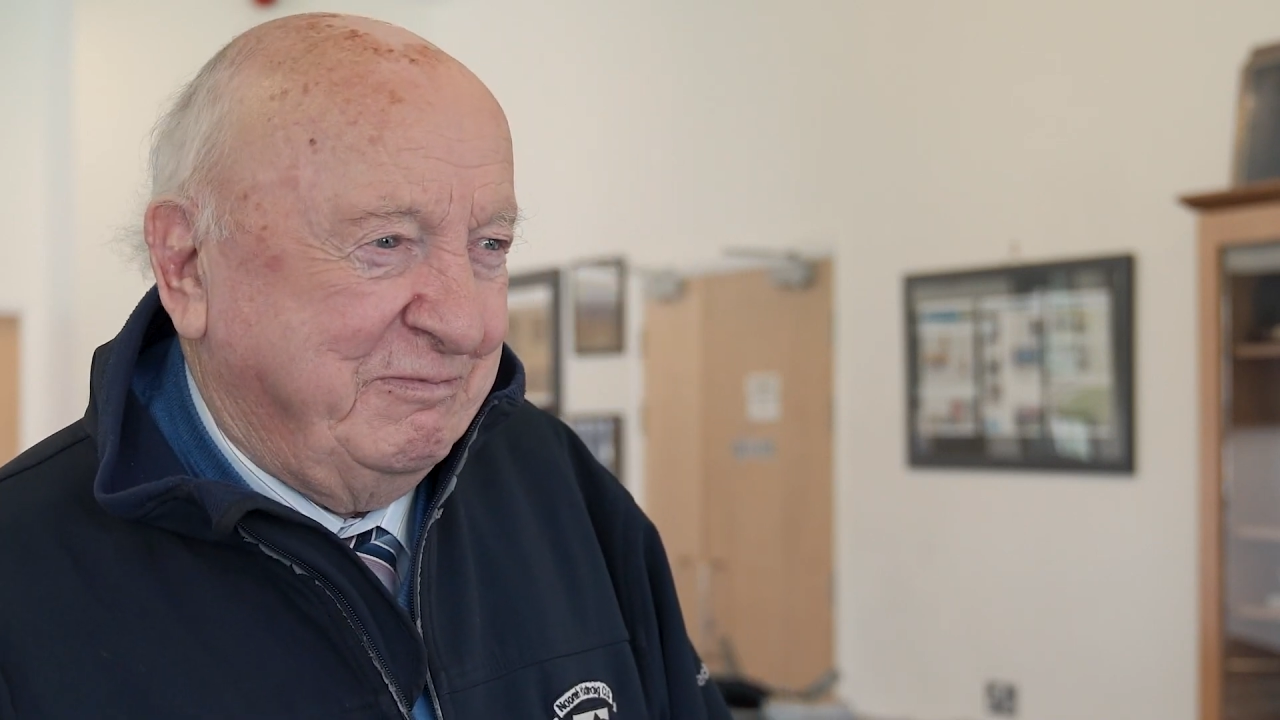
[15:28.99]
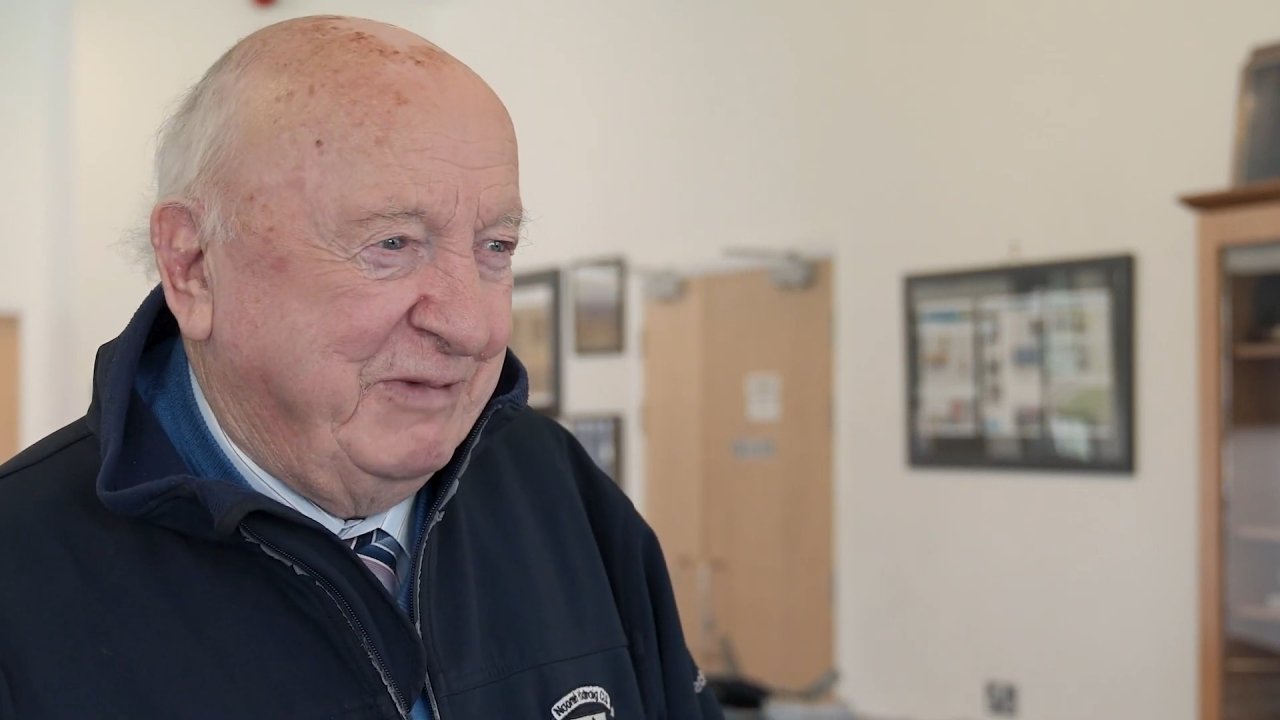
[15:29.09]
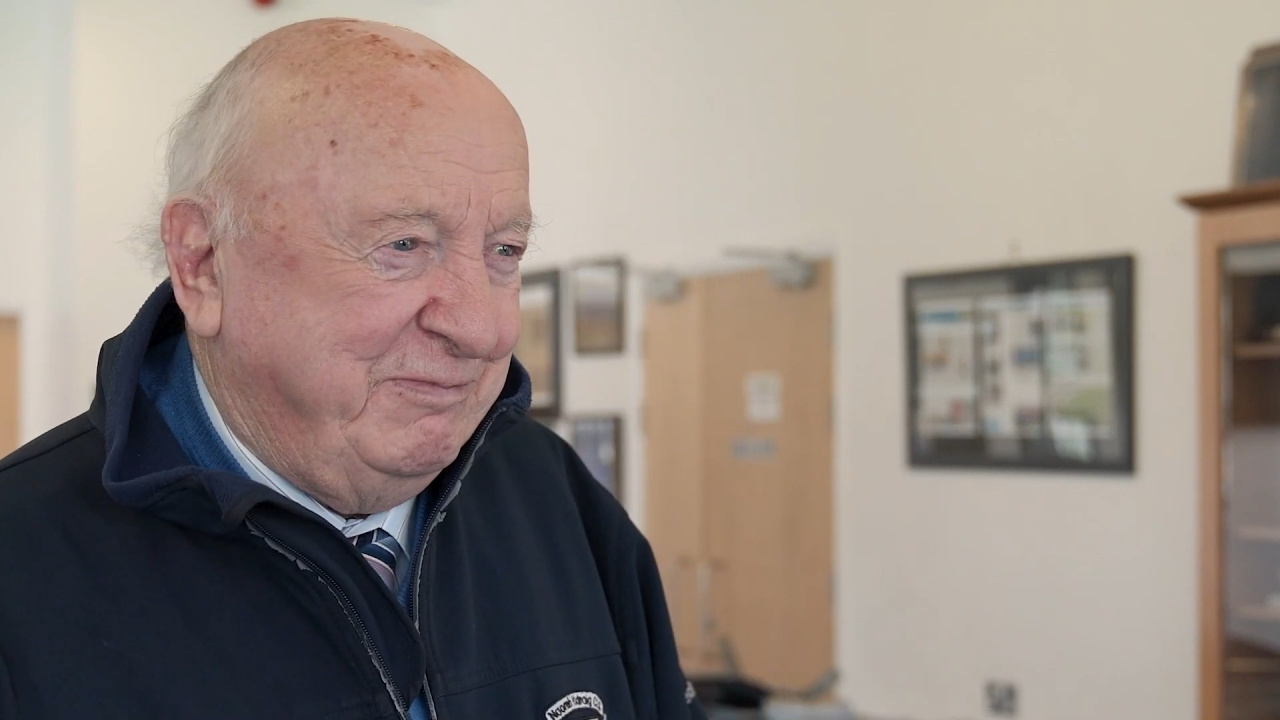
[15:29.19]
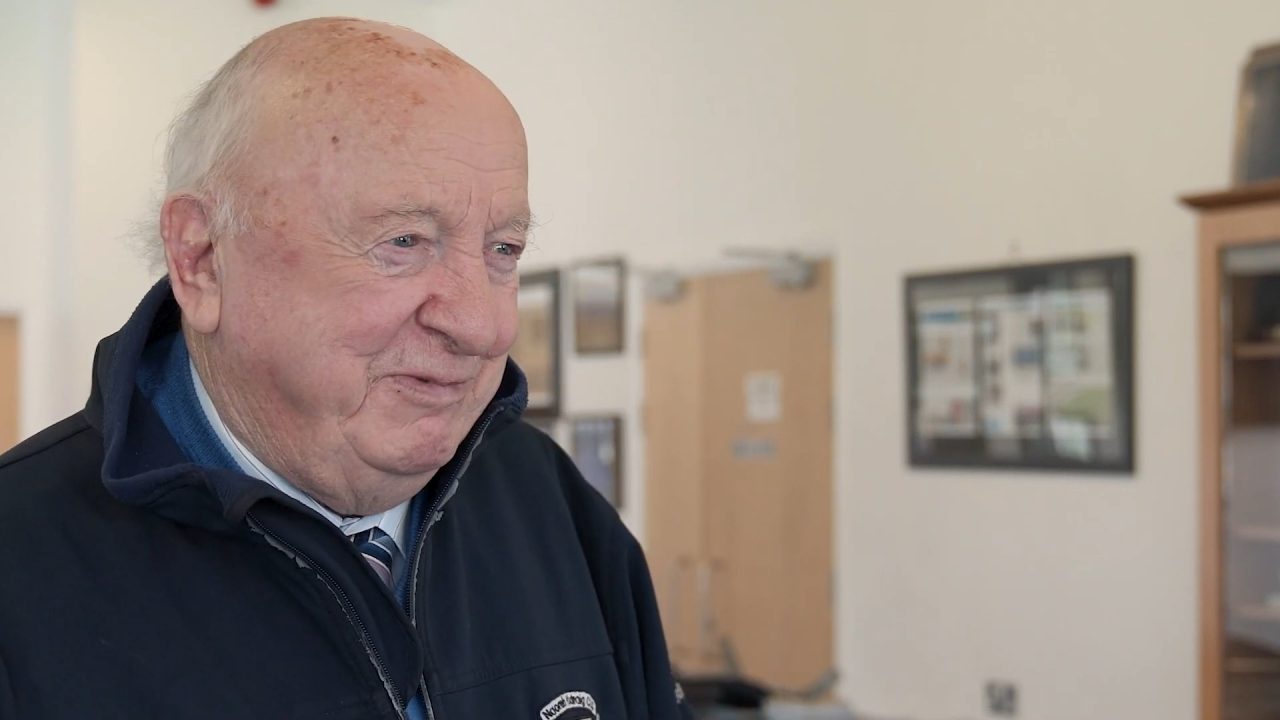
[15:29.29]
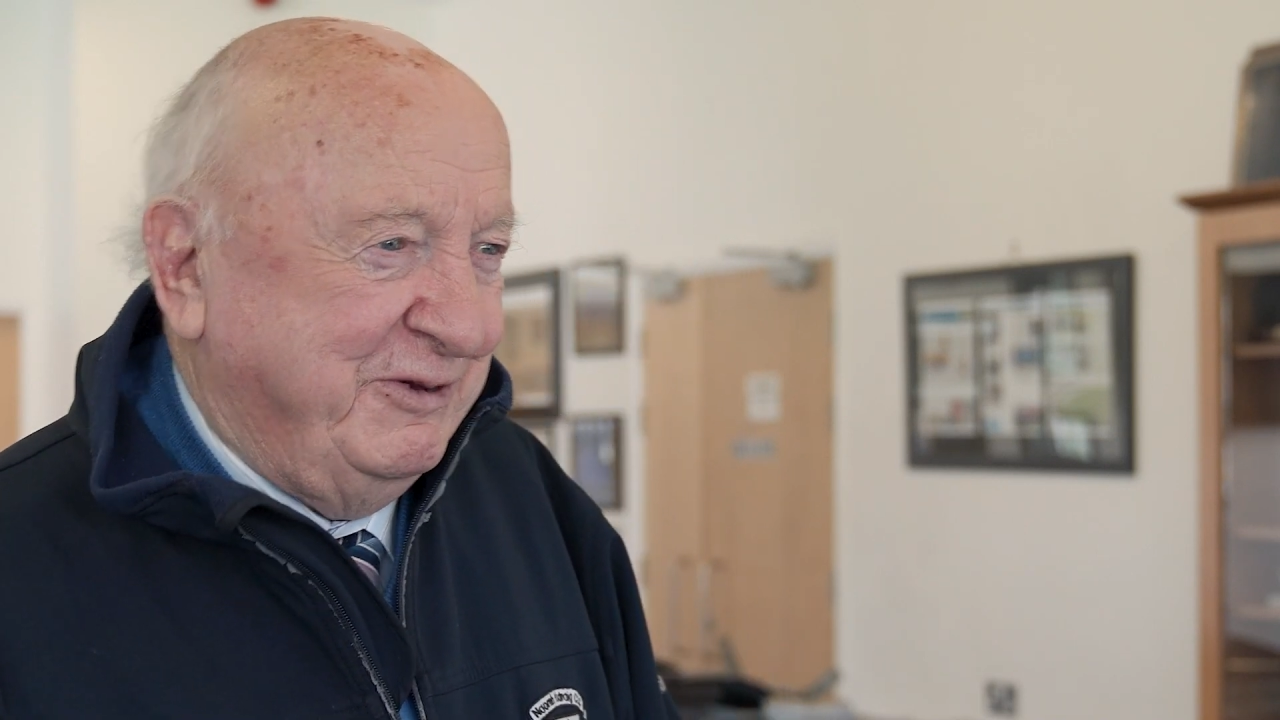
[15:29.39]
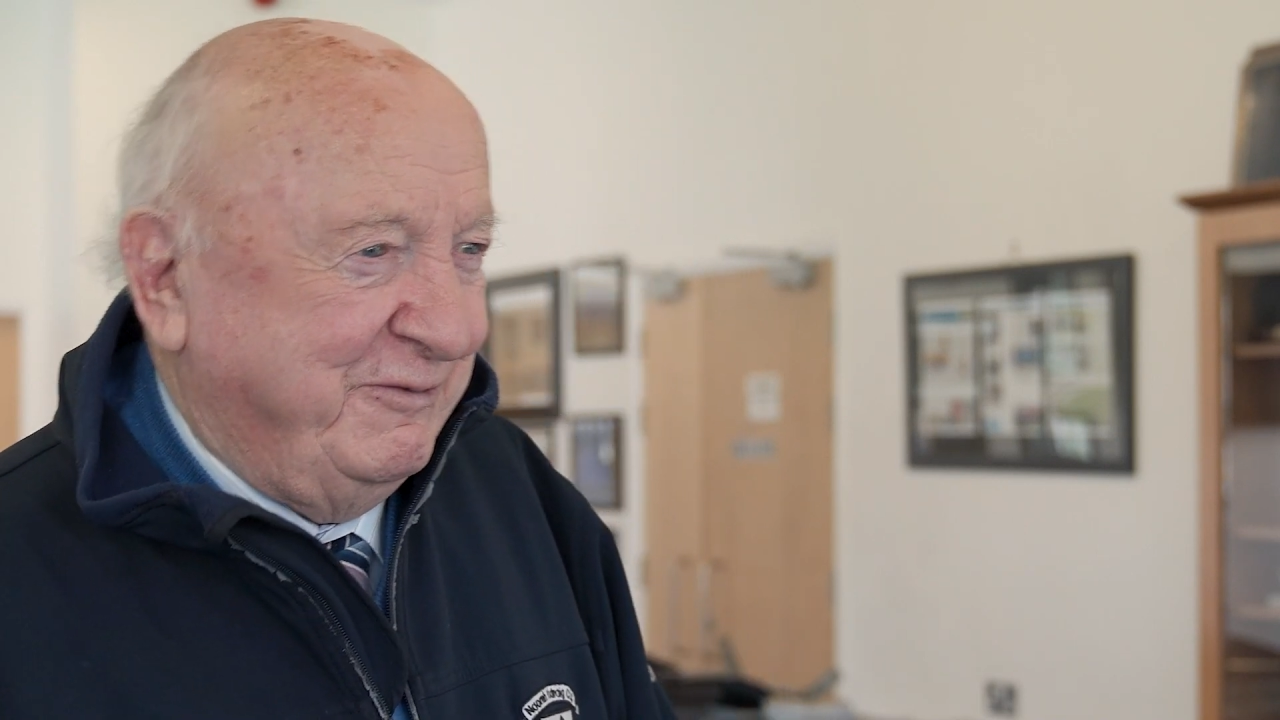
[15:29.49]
might be